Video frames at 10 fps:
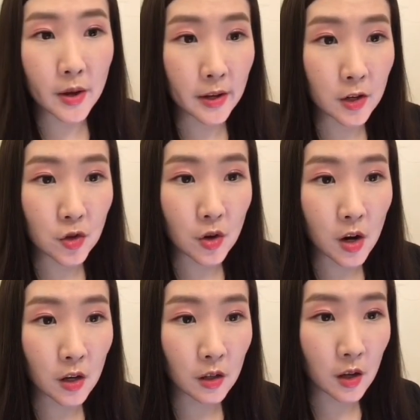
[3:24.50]
and
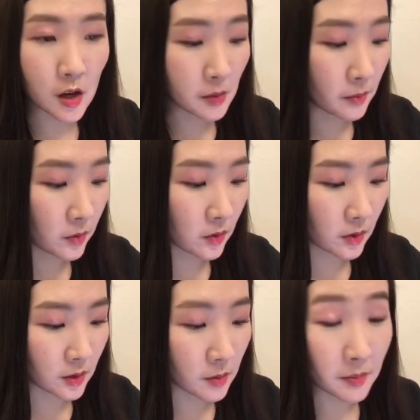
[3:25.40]
draw
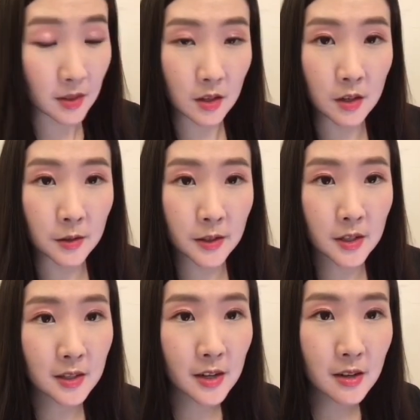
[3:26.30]
some ear
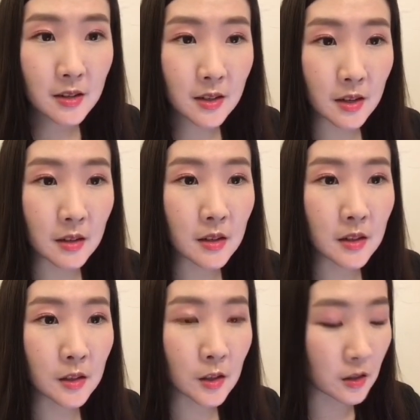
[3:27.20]
details and then
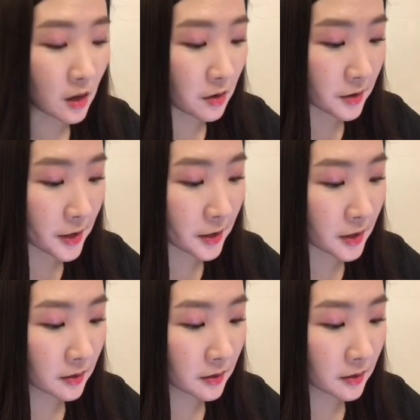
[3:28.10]
her other ear.